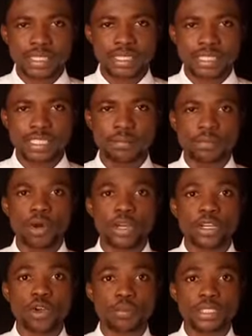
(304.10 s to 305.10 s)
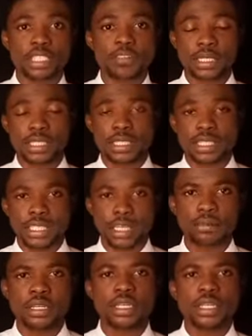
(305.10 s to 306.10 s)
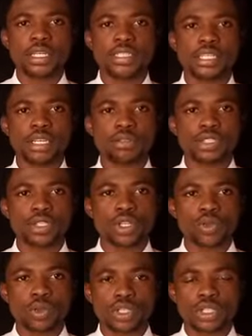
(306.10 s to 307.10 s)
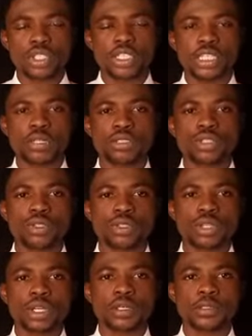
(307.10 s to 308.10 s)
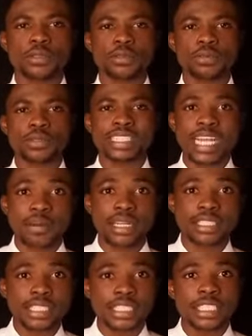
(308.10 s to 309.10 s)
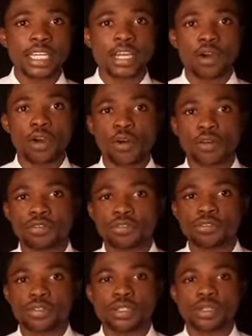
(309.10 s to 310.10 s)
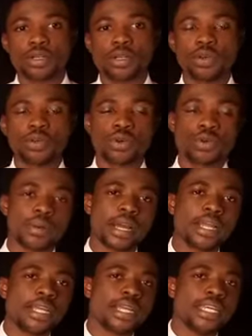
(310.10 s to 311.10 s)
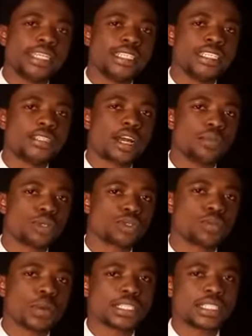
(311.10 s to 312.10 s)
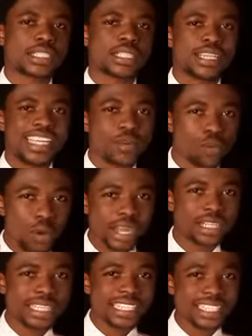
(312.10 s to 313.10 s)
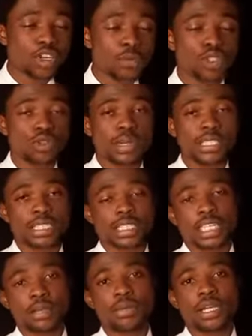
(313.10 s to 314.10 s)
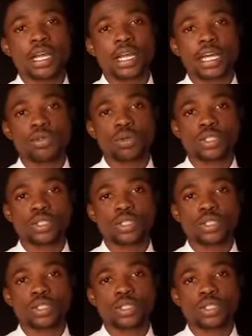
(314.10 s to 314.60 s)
system or a competitive party system, there is no guarantee of whereby a political party a single political party system can